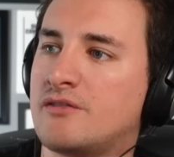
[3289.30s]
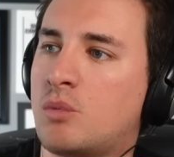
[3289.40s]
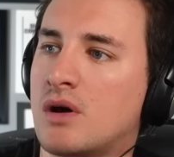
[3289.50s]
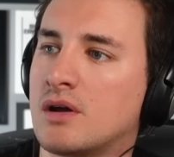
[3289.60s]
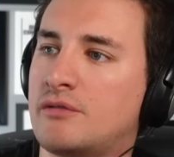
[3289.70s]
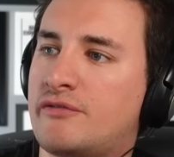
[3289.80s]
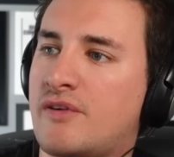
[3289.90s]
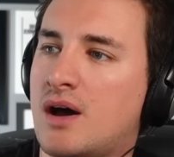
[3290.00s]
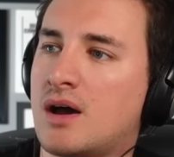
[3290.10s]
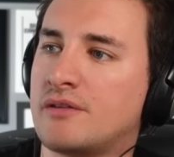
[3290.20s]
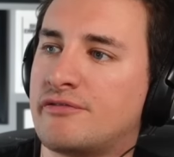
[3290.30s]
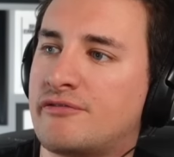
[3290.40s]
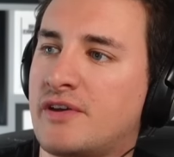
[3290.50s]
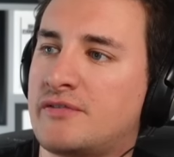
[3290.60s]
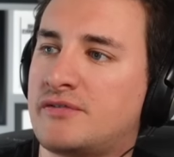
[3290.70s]

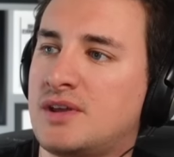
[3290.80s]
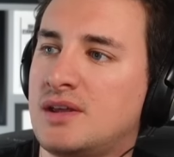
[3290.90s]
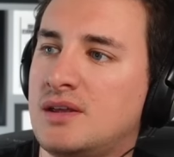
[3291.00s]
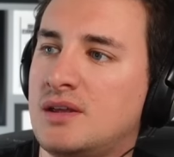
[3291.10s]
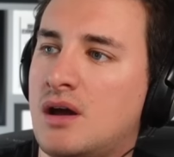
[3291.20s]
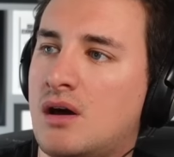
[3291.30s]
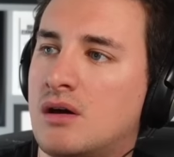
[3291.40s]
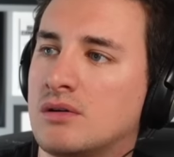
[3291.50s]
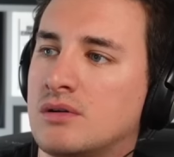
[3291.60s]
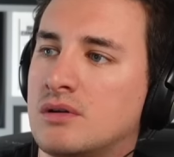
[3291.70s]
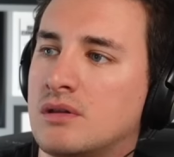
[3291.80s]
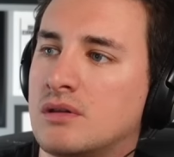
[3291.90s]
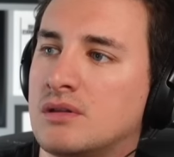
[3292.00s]
105.50 on